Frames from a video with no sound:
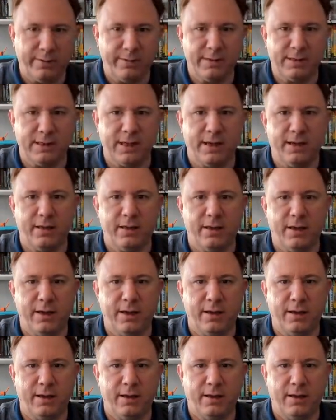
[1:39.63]
is that
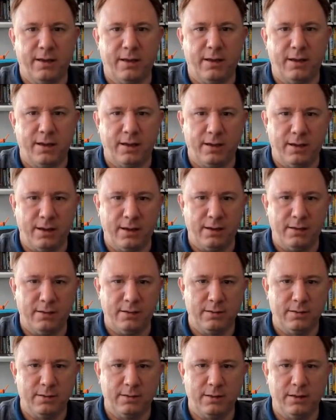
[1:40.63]
there? Yeah.
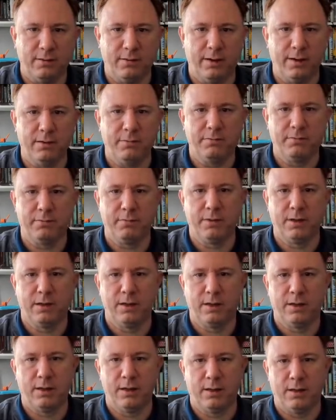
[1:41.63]
Anyway,
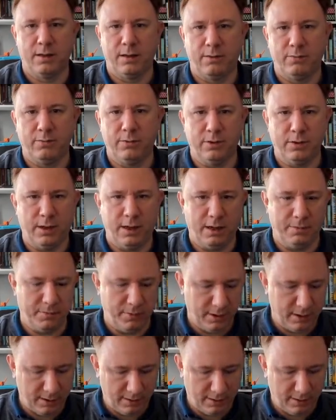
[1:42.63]
we'll have